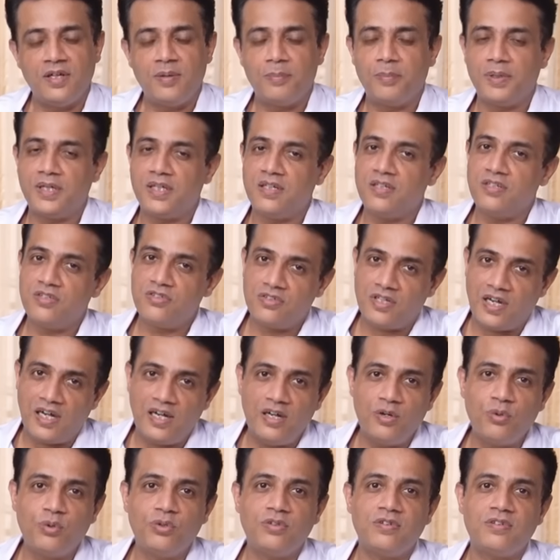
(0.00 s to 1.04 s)
But in a
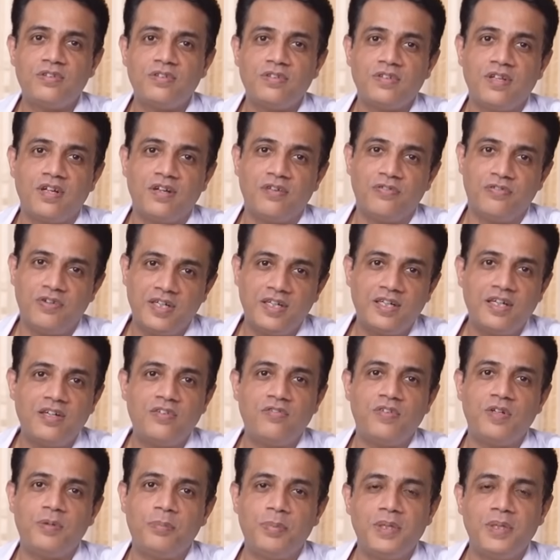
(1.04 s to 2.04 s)
child who's affected with